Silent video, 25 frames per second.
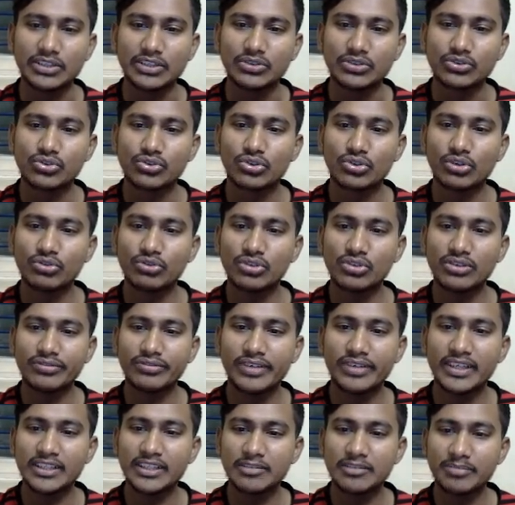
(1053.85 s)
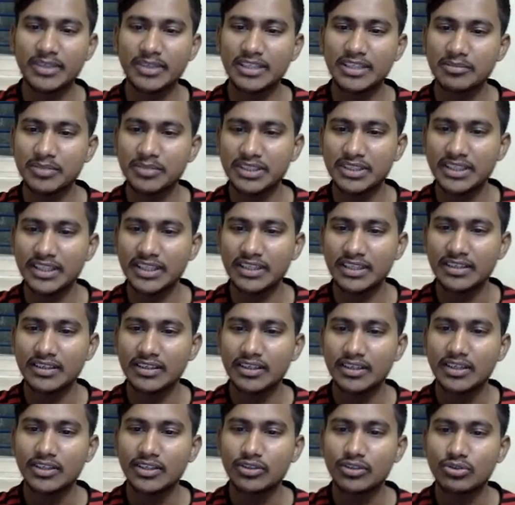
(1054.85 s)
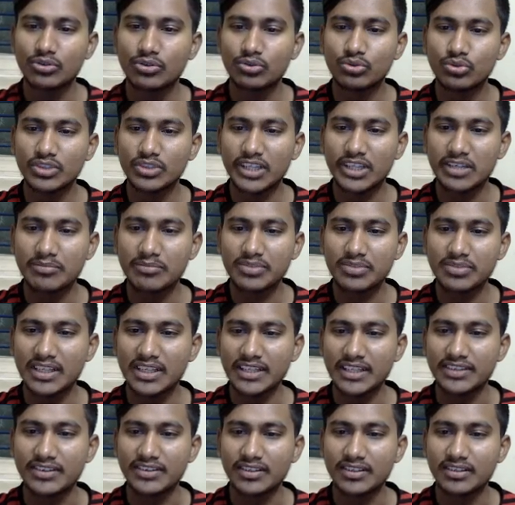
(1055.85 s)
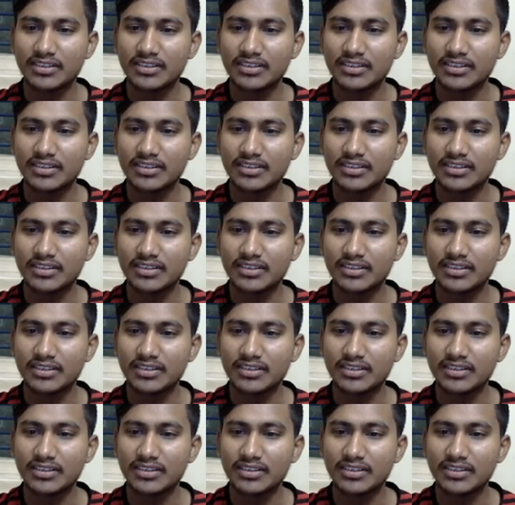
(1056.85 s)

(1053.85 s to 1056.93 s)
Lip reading: So how do you find the perimeter? 2 times length.